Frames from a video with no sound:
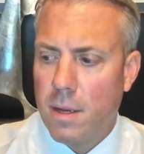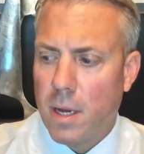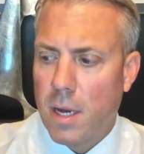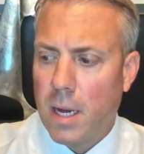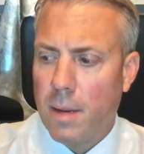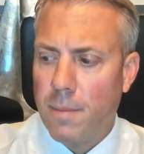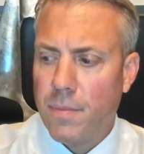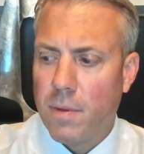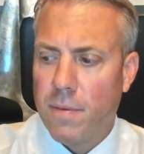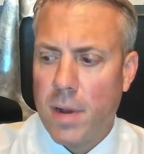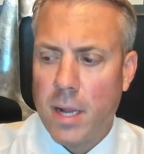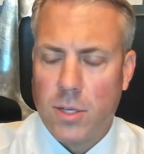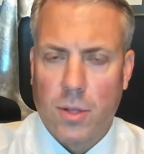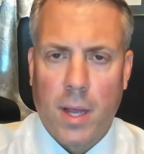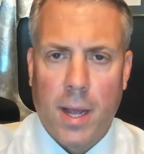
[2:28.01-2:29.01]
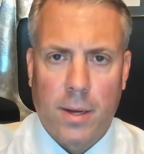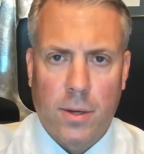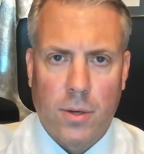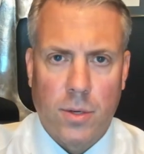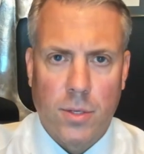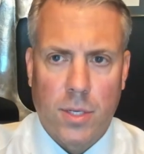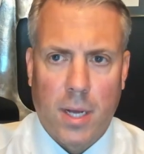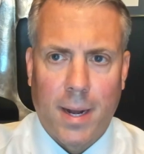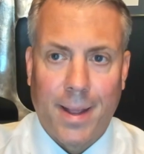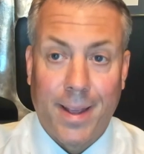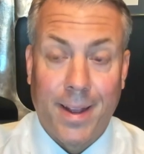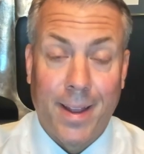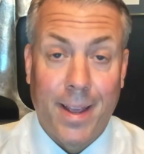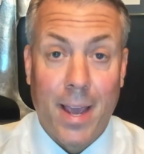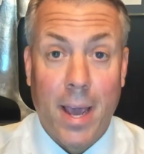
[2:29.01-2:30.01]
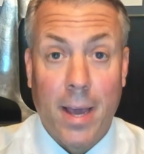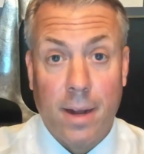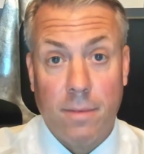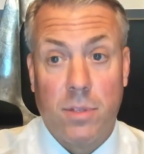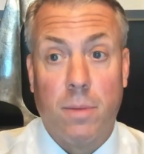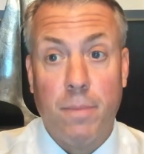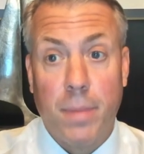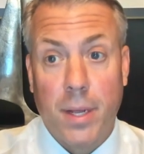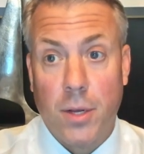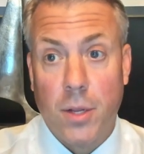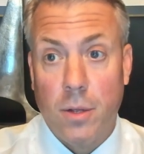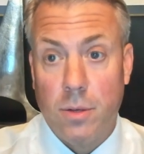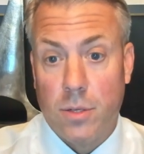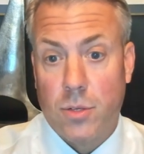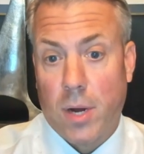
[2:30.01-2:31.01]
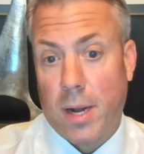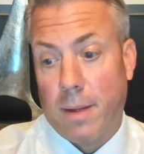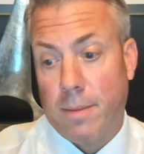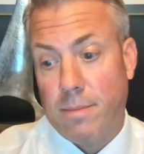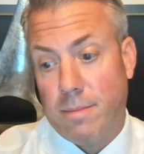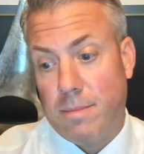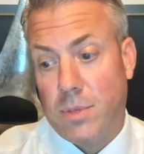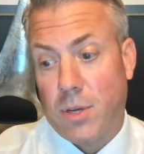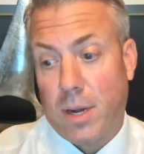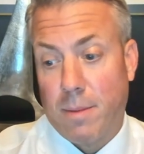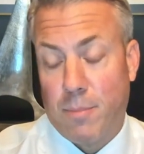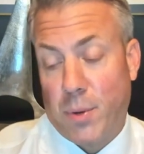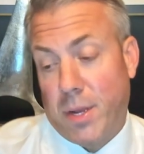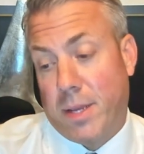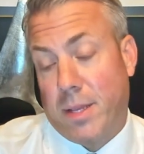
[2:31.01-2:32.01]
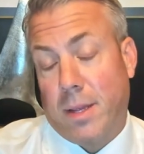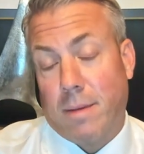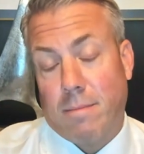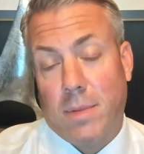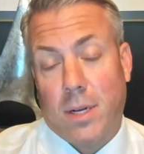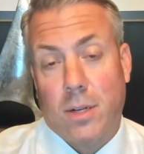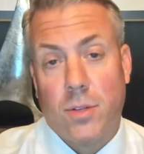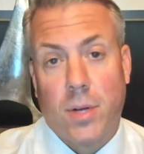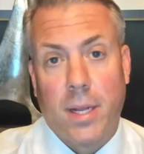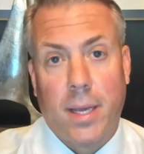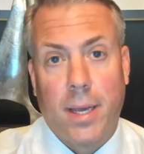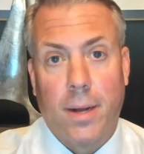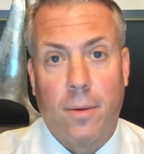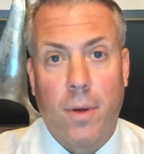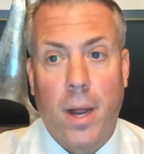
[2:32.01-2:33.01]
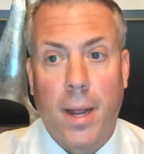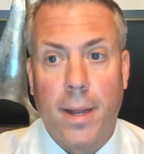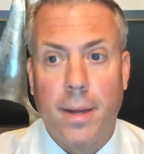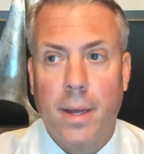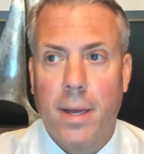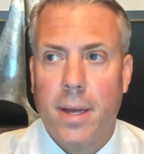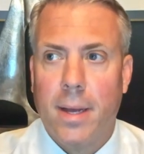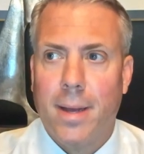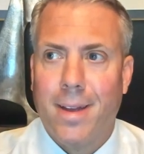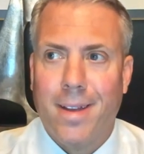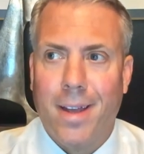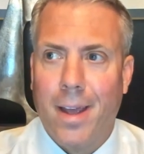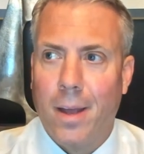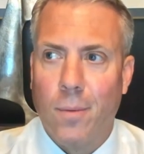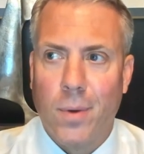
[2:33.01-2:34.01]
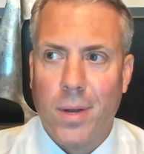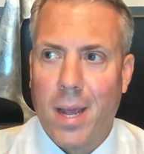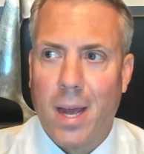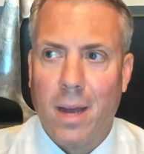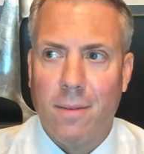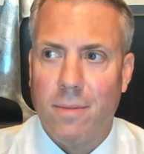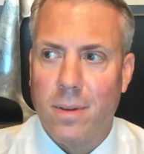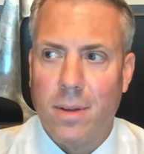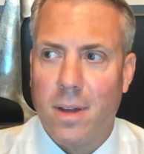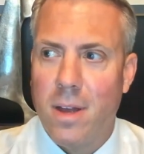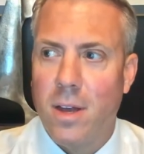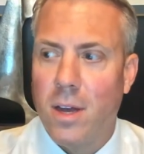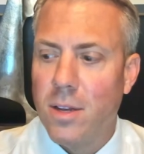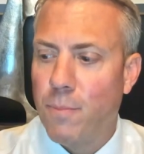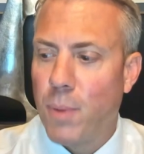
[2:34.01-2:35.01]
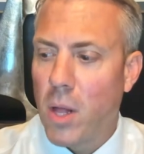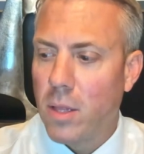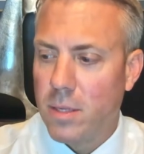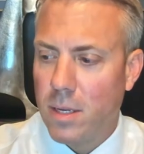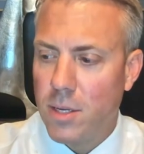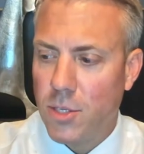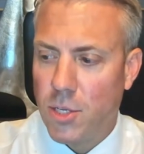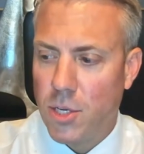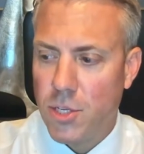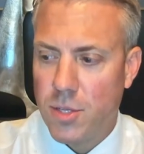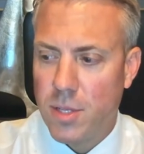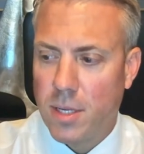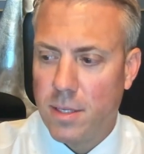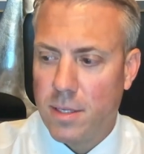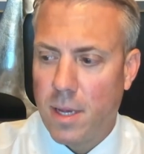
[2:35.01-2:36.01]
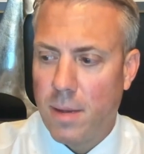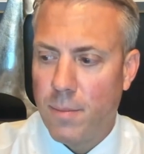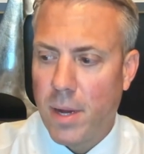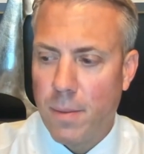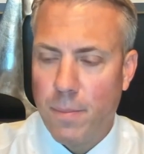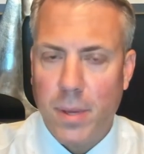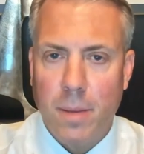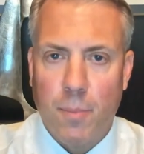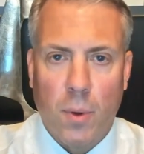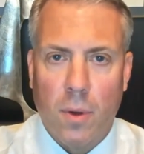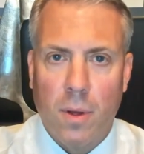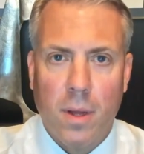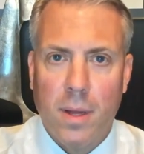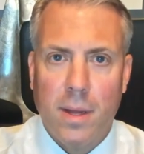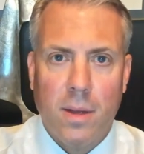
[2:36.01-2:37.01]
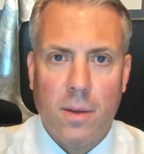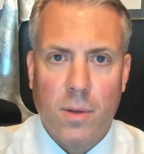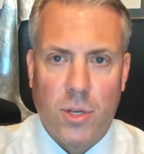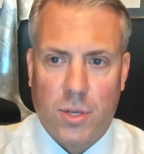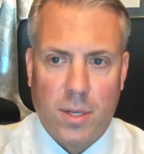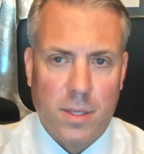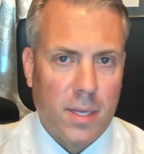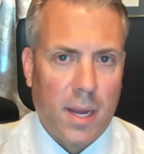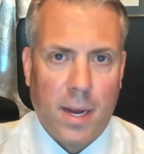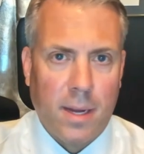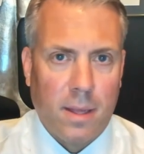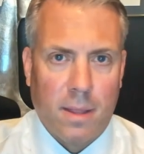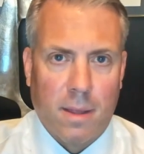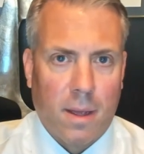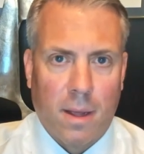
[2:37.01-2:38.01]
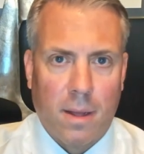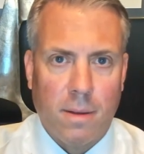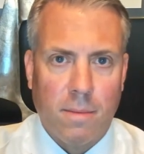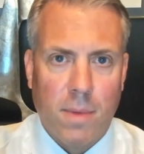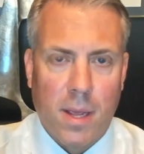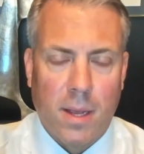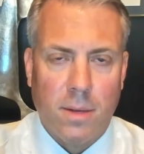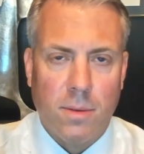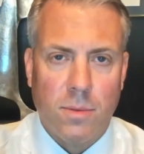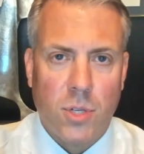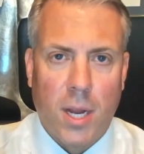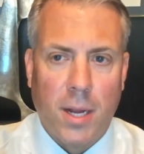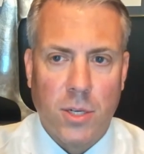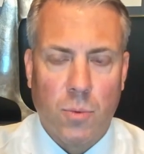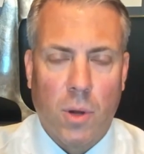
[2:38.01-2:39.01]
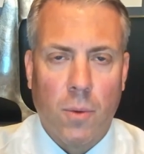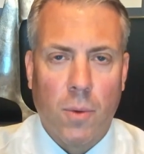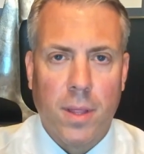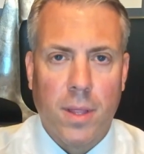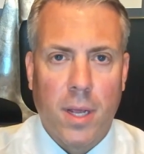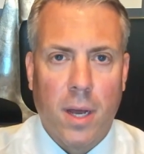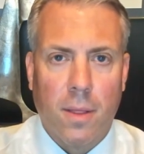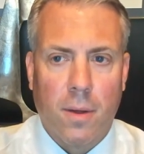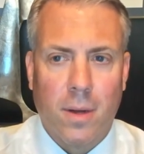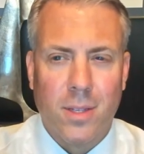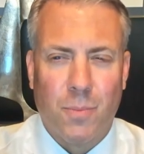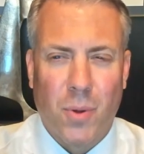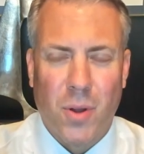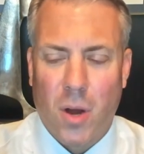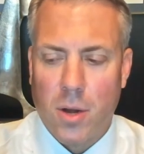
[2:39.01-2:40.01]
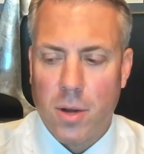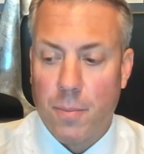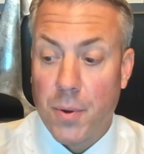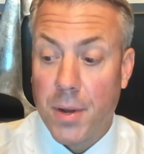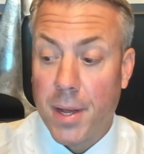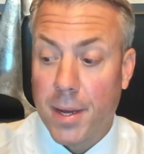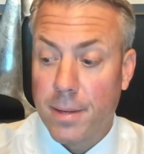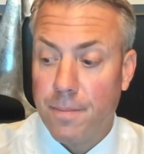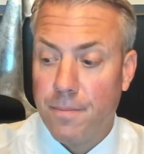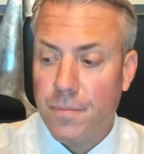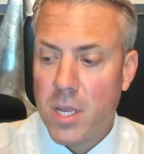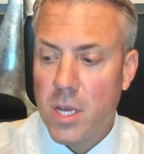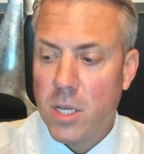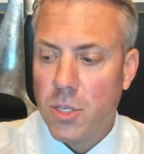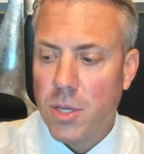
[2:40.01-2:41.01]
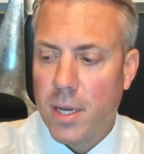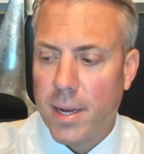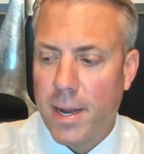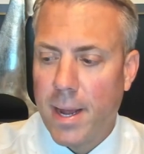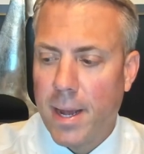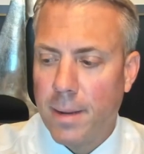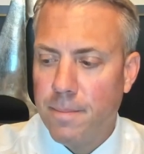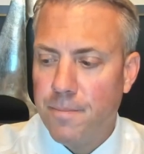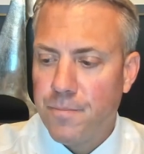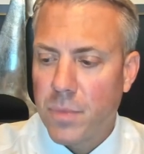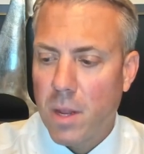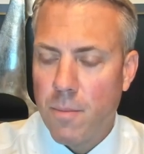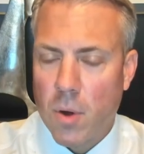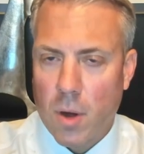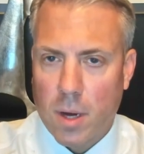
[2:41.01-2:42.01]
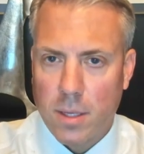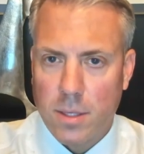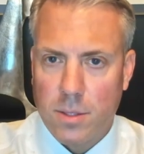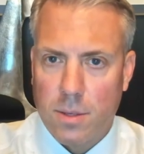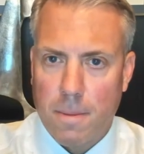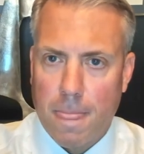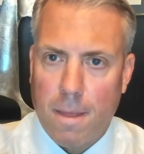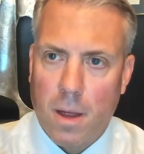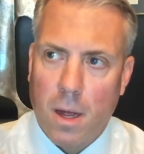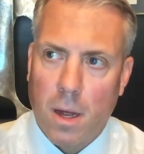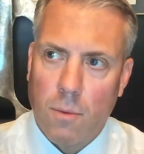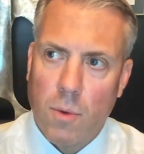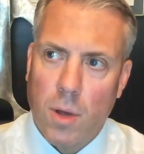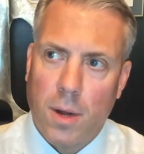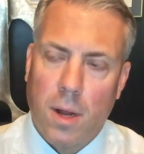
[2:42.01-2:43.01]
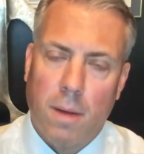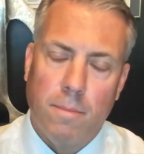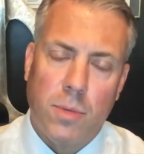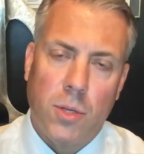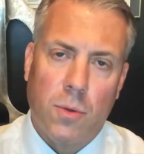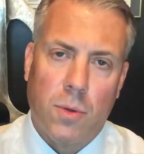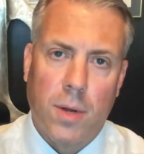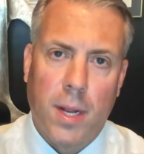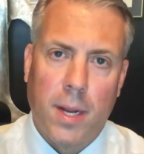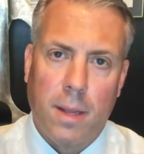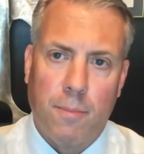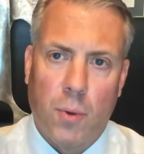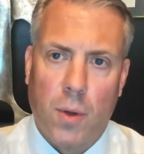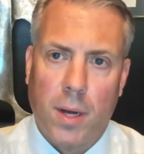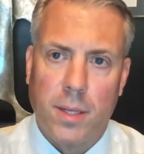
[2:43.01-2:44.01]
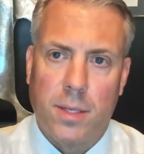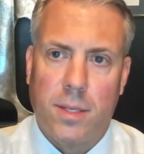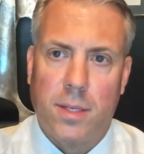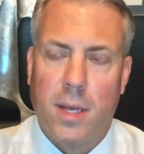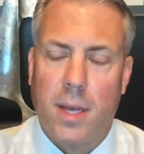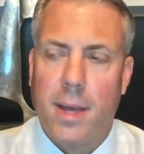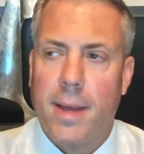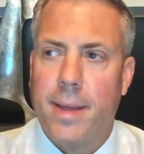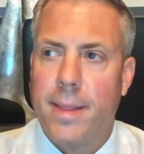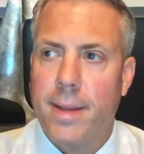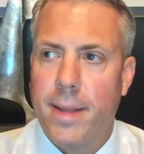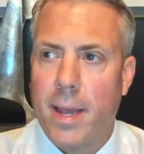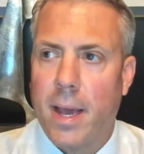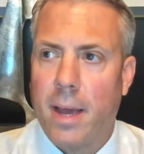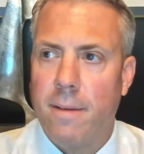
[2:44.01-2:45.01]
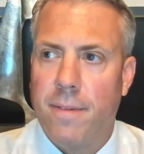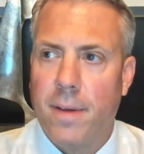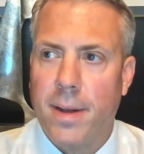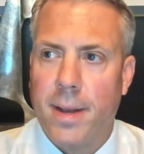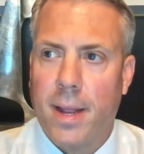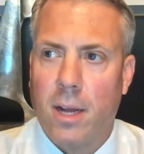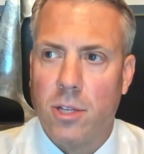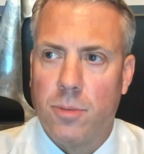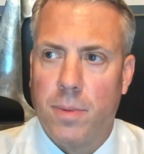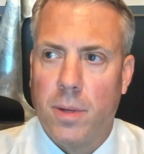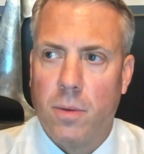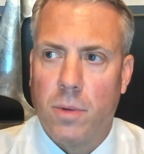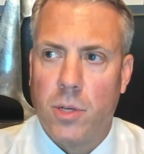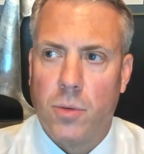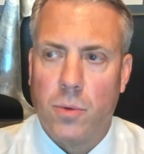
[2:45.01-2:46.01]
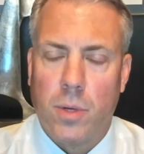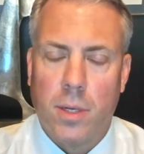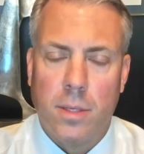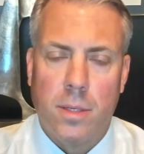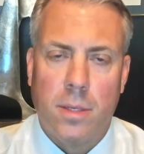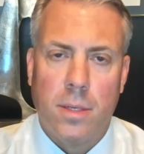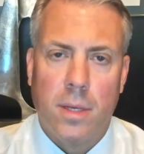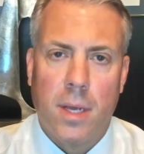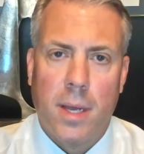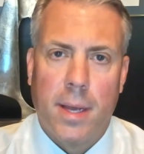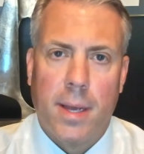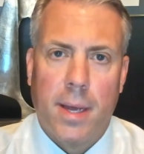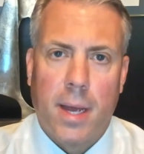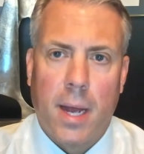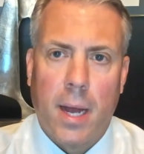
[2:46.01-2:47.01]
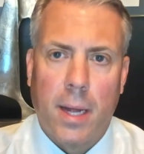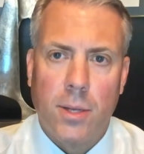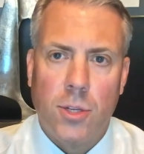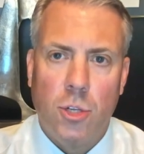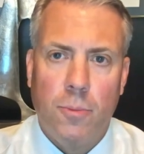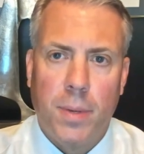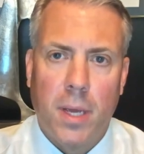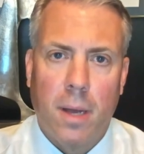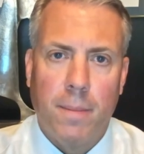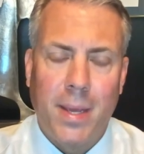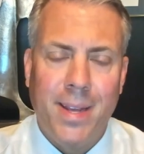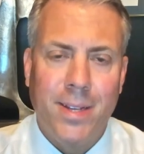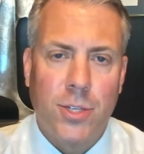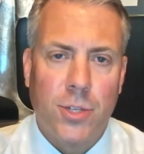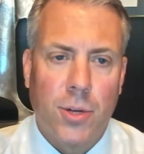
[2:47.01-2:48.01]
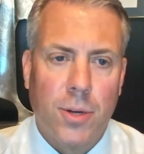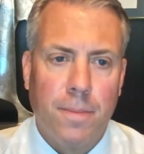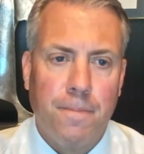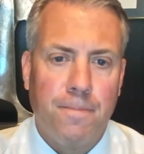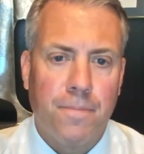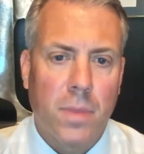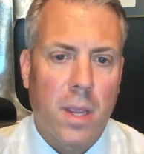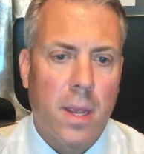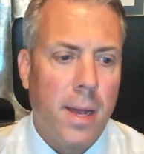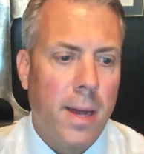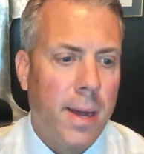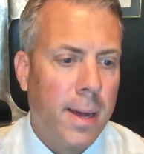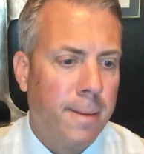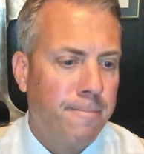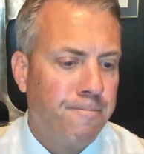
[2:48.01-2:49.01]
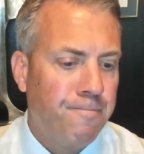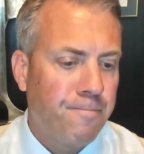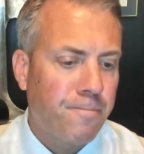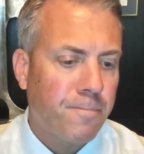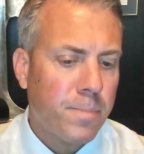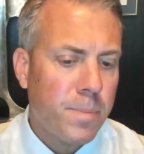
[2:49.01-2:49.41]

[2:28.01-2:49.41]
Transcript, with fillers: um, financial actors kind of getting ahead of some big news, try to try to predict it, you know, and try to get it right and when you have a policy decision that's set by people, which can say anything and, and change one way or the other, it's pretty hard to predict. So you kind of had markets uh, run up 280 points. Then you had Fed announcement, which was uh, 2 p.m. Eastern. Um,